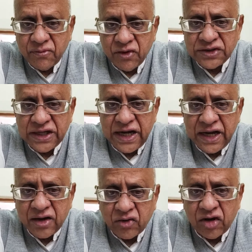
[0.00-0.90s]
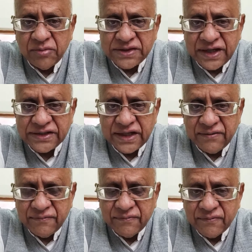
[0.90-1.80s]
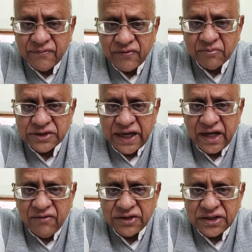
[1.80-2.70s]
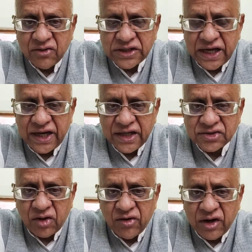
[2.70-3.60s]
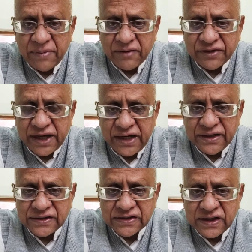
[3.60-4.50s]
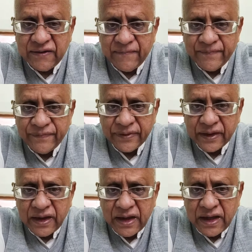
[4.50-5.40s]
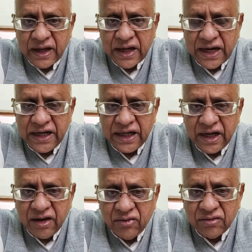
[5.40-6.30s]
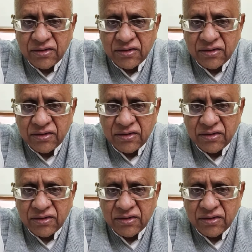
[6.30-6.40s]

originally an autonomous region from China, which now China has swallowed up after 1960. And it can